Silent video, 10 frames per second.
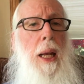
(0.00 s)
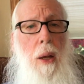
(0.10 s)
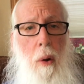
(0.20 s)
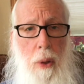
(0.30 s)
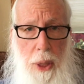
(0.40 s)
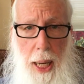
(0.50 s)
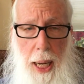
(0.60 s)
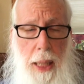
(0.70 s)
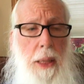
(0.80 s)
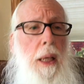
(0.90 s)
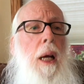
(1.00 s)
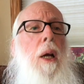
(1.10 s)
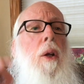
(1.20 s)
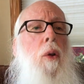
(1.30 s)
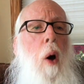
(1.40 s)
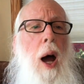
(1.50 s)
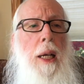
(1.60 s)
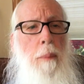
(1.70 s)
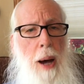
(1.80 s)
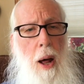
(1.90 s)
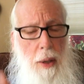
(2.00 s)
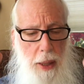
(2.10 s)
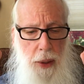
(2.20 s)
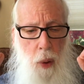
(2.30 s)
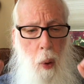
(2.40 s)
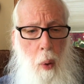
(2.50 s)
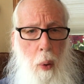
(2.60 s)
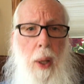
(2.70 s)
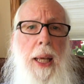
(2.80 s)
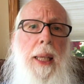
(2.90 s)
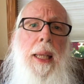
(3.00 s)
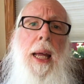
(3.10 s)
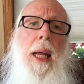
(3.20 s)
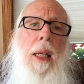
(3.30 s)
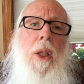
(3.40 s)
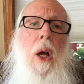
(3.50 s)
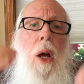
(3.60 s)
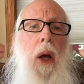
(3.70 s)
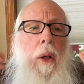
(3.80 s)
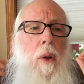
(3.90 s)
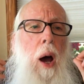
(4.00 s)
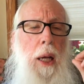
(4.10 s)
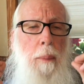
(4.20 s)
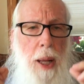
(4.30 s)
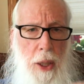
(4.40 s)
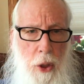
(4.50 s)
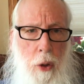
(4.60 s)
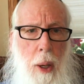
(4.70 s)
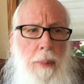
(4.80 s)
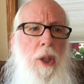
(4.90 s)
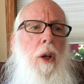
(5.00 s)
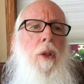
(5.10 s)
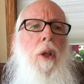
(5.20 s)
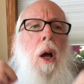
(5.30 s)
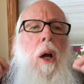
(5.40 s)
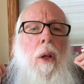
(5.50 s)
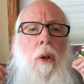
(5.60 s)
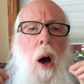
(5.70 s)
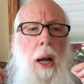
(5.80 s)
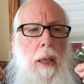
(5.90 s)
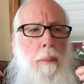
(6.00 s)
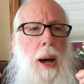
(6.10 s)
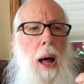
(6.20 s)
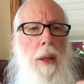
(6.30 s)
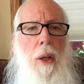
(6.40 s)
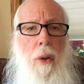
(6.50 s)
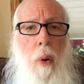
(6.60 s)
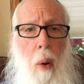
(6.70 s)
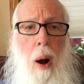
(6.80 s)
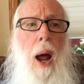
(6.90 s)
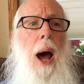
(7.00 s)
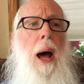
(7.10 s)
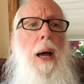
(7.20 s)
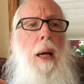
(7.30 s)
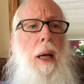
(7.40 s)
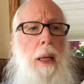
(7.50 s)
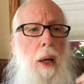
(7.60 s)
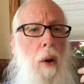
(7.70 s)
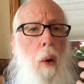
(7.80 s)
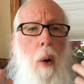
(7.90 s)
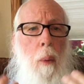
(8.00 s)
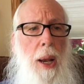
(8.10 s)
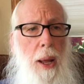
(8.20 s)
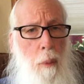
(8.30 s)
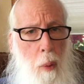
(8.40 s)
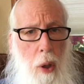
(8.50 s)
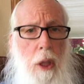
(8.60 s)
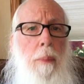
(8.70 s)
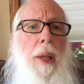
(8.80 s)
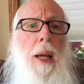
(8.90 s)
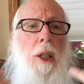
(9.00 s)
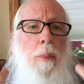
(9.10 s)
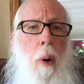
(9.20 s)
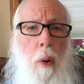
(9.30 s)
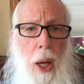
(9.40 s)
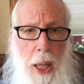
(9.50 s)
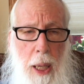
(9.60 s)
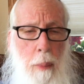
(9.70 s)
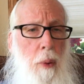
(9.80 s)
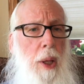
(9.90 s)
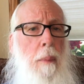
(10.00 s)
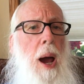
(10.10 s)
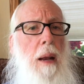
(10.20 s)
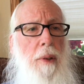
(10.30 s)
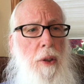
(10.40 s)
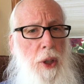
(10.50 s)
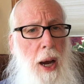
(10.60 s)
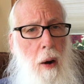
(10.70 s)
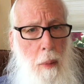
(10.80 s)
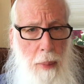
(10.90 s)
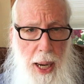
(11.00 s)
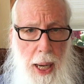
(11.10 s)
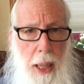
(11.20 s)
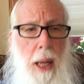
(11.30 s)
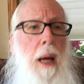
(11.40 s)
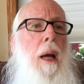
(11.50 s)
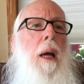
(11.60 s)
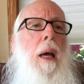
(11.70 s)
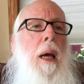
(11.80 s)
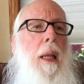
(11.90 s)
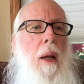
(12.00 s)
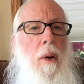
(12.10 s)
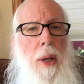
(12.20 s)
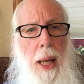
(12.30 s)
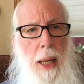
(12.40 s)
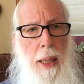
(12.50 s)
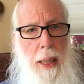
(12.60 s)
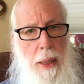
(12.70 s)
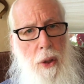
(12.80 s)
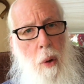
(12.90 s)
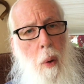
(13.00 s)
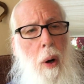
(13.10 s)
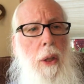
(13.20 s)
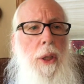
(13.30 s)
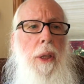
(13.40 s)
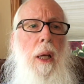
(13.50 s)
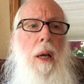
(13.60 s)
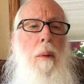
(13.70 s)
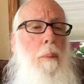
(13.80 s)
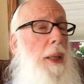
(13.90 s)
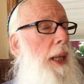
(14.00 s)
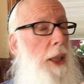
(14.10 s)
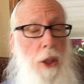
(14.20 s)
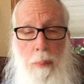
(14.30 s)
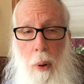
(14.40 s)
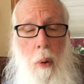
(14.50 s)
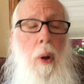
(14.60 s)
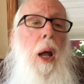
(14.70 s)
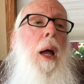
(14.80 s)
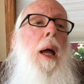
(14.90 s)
in those days talked about holy things, talked about the scriptures, talked about the Torah, you know, or when they worshiped, they spoke in Hebrew. They might have used Aramaic in their daily discourse, but they spoke